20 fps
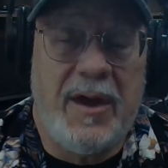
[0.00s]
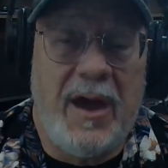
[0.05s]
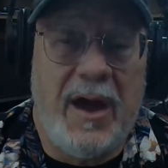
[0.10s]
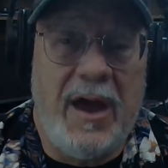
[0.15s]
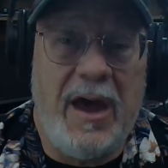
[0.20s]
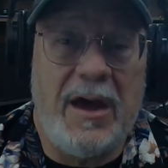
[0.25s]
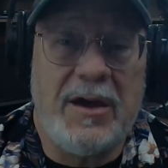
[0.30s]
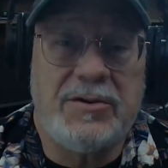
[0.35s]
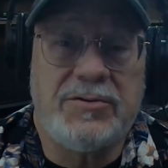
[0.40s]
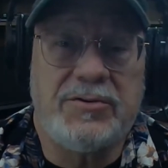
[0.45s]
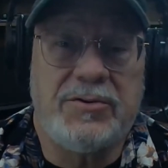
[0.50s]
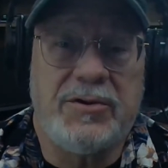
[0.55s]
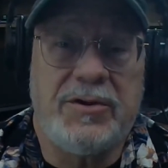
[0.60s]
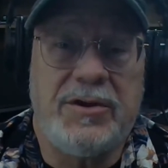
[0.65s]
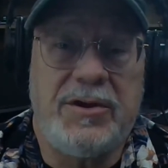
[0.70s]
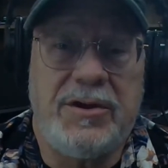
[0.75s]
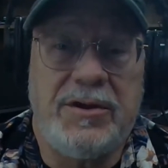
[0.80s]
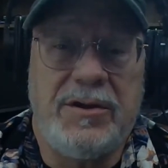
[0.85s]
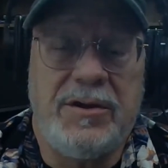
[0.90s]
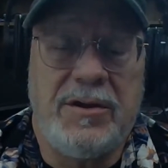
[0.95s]

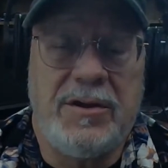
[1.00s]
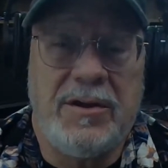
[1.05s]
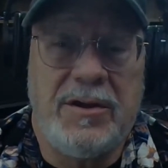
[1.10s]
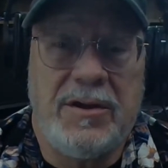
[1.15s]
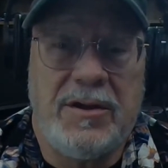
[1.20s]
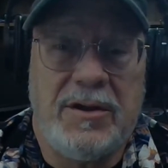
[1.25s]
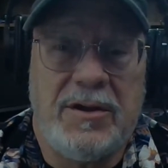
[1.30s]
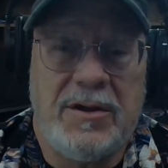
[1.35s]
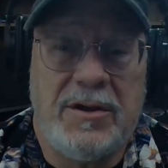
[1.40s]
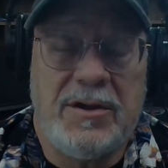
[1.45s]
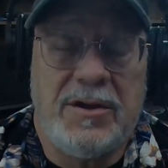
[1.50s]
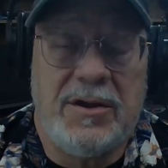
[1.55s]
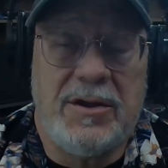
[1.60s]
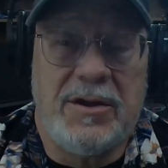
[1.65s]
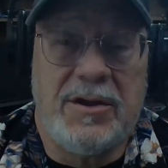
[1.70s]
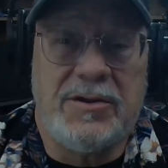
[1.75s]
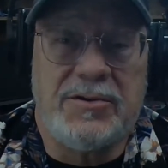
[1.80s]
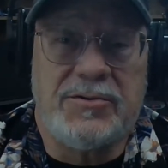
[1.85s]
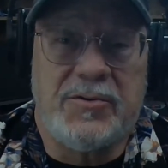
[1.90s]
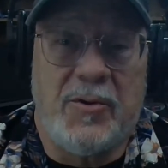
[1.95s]
actually
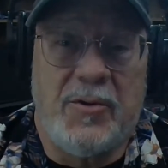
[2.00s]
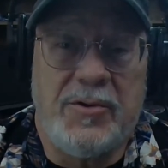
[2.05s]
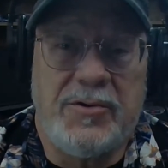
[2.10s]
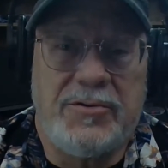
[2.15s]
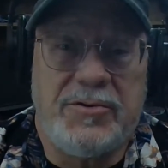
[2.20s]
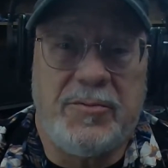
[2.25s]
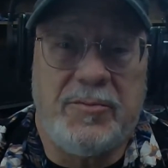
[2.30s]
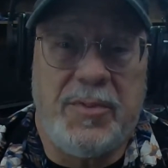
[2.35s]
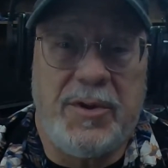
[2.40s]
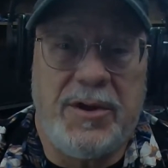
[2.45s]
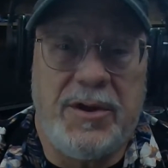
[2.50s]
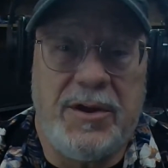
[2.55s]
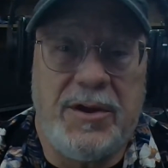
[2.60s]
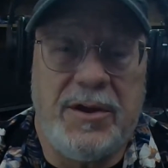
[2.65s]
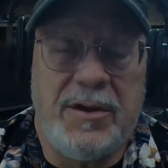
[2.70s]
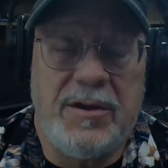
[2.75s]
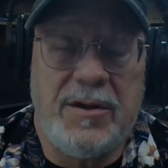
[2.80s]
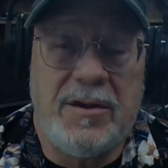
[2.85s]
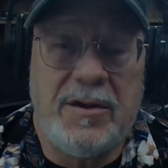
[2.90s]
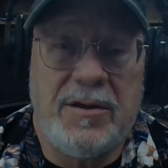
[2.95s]
is going to
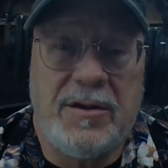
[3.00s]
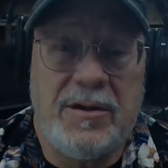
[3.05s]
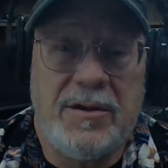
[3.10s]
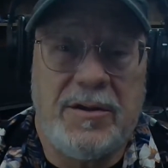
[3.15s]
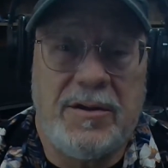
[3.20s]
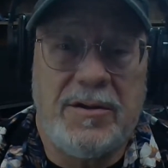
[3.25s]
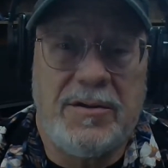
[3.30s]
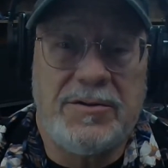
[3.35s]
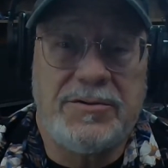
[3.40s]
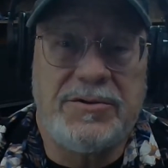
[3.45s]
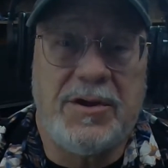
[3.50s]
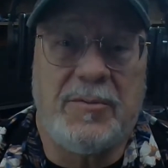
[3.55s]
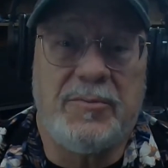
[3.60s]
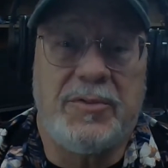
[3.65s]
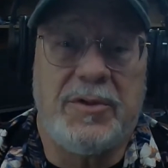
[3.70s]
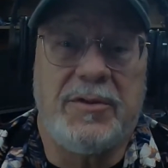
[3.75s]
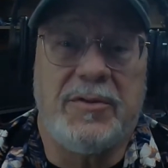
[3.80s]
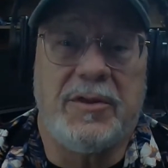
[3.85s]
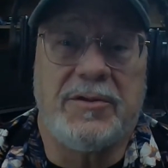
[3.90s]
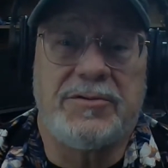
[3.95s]
be
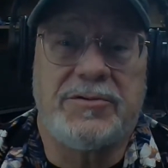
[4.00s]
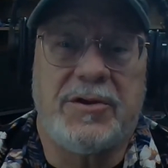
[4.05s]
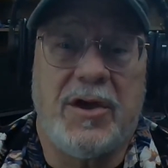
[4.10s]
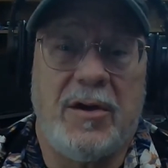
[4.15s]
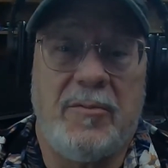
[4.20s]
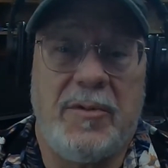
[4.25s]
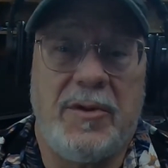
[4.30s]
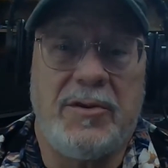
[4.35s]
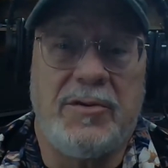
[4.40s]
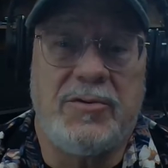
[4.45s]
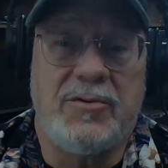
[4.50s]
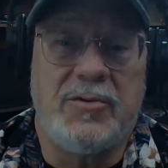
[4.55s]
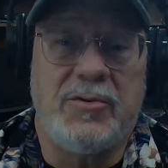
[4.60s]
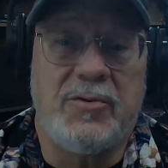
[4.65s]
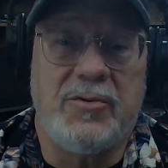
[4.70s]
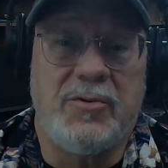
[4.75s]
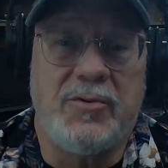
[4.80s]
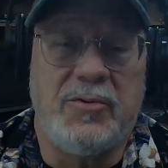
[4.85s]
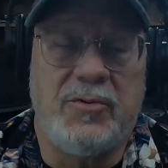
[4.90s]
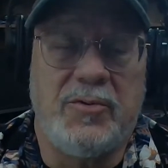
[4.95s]
something that's coming
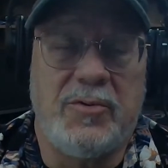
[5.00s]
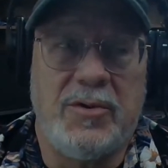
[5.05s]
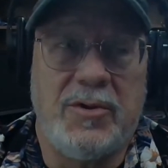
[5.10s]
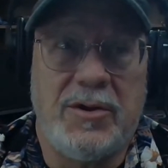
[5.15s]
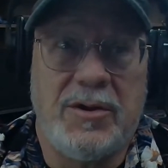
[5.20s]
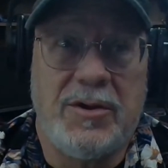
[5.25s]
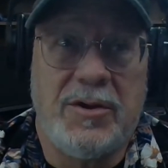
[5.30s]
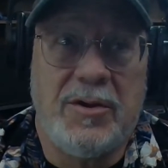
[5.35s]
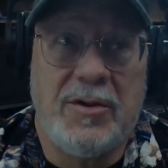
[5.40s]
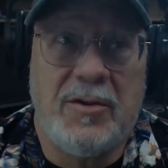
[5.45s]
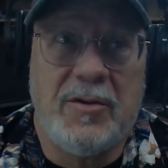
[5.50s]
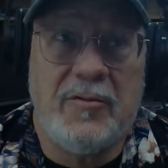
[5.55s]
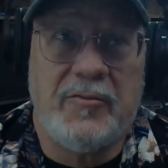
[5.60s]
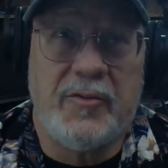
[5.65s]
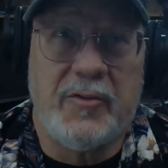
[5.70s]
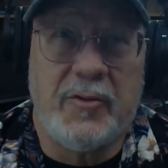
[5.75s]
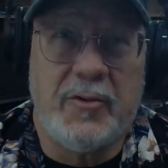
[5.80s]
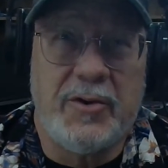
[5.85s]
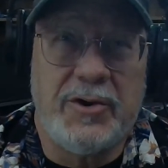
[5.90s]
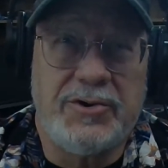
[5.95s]
to
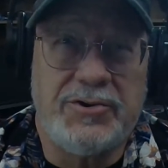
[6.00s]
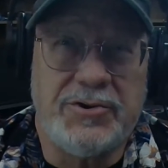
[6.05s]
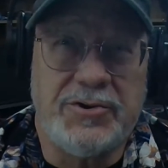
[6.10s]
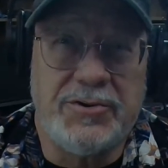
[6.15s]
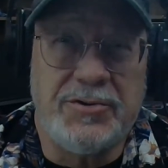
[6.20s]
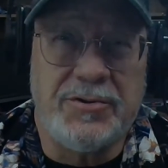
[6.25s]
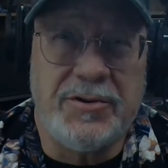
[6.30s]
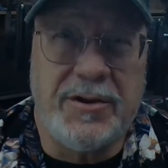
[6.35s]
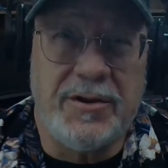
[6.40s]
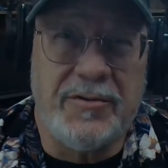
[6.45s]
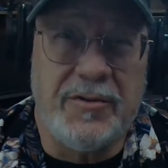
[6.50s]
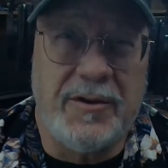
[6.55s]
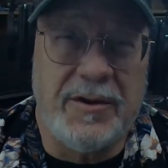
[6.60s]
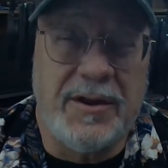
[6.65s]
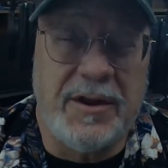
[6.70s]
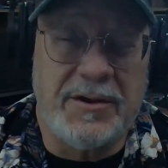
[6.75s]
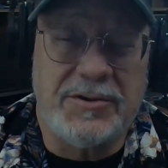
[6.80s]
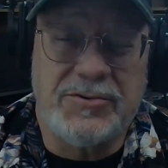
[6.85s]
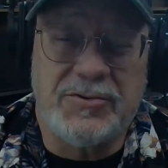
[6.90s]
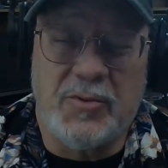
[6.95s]
fruition in the
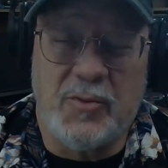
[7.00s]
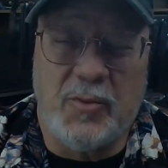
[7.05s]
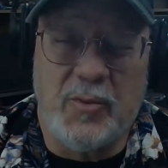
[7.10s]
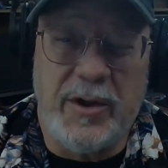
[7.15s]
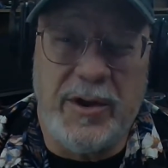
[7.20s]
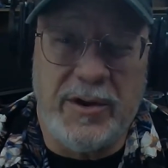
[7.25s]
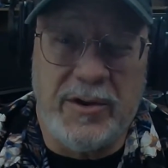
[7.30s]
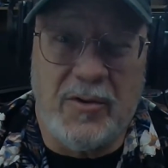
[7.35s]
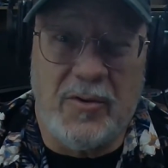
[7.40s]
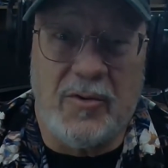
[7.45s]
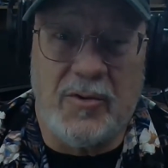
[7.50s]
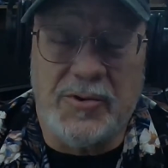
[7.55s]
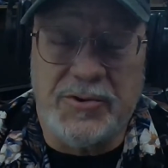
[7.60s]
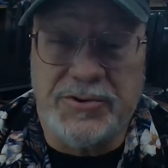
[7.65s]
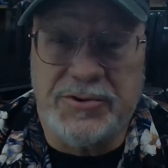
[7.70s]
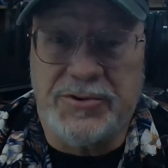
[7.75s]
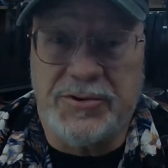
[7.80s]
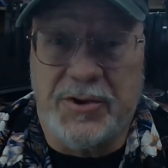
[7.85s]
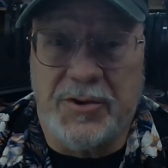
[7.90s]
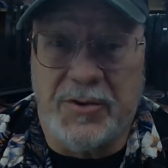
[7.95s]
next week or
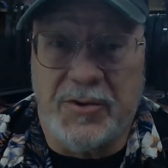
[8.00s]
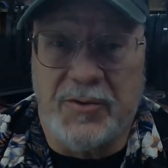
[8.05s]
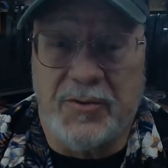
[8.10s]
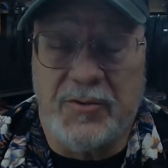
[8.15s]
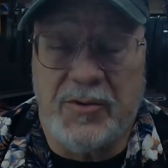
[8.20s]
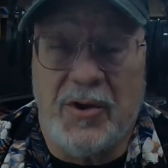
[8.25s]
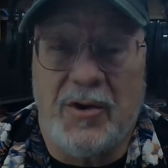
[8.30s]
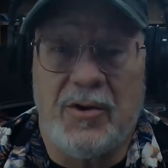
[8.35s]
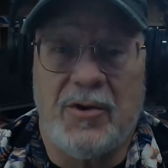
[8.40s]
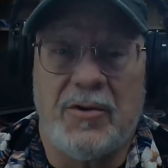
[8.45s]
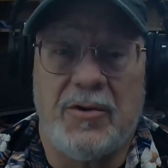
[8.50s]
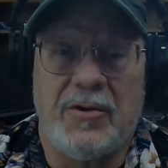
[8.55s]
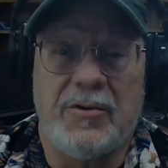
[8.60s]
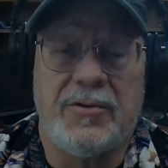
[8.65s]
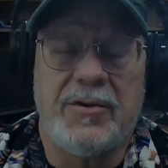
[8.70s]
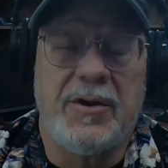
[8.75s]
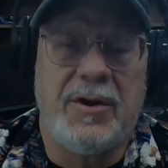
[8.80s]
so, called